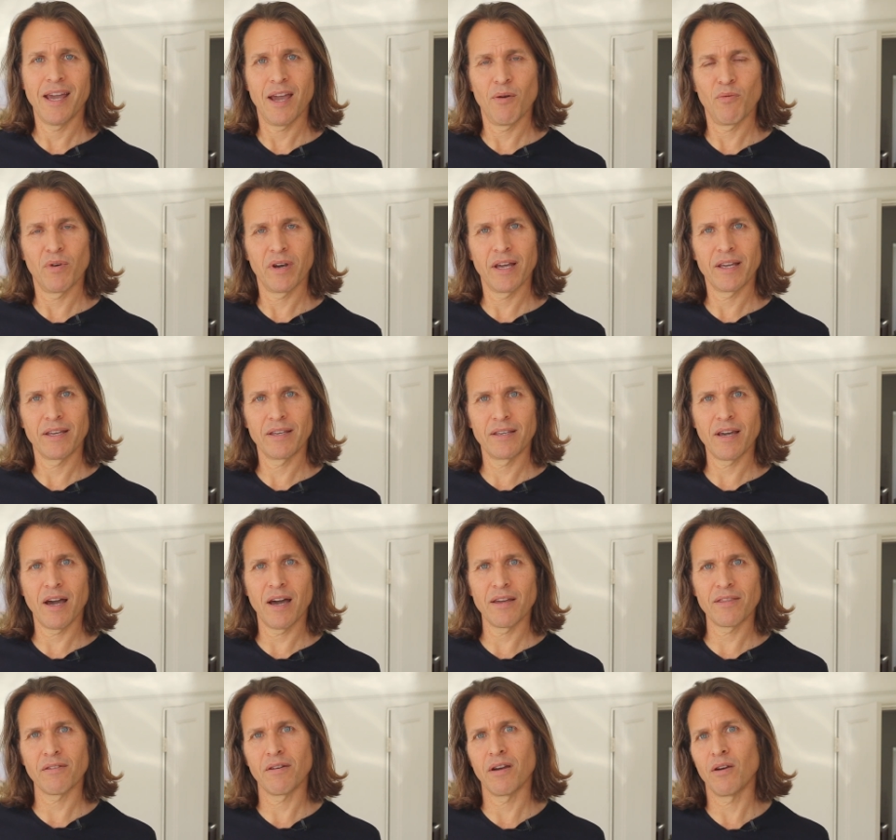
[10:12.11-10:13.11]
and when I
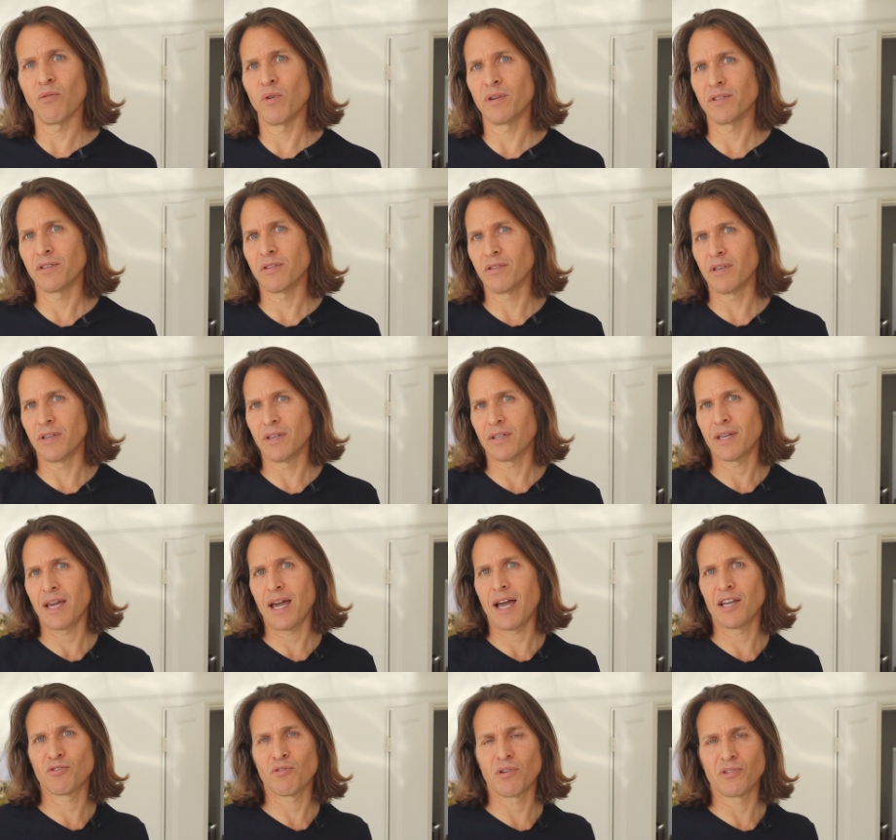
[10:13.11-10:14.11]
got there, I went to the
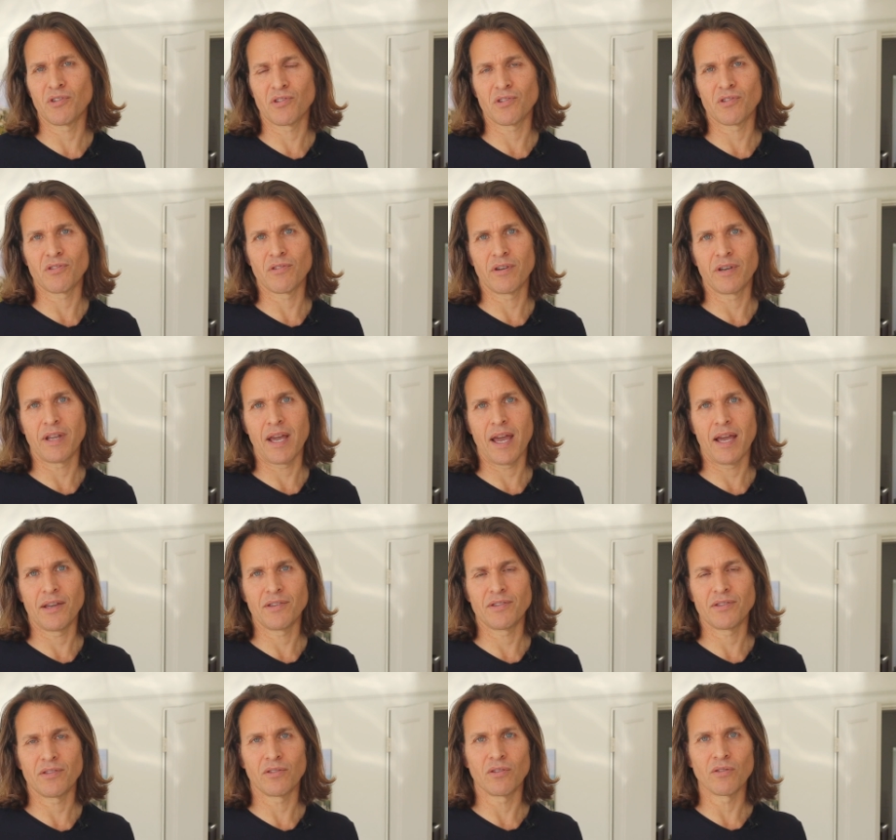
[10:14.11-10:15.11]
cash register and
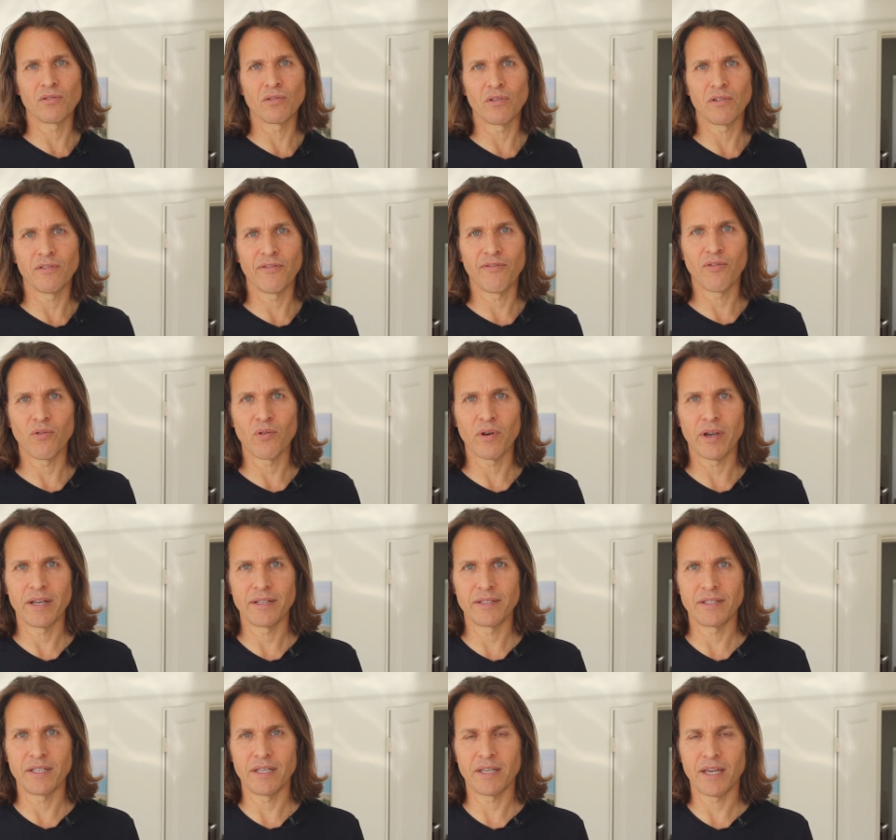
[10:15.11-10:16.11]
asked the girl for
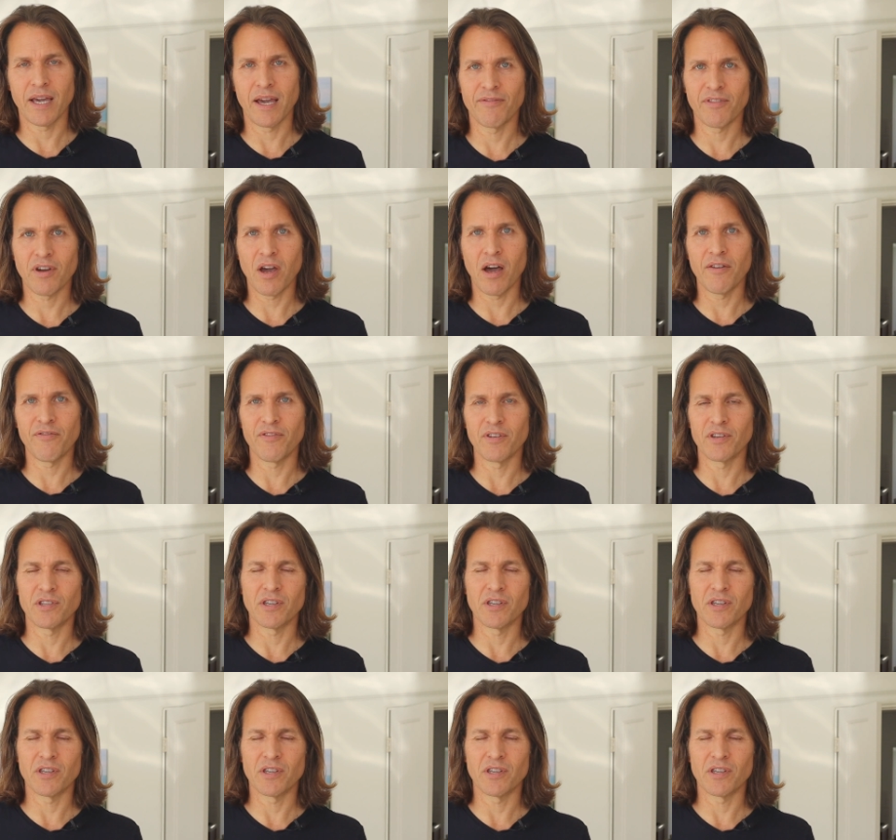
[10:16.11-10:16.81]
a decaf coffee.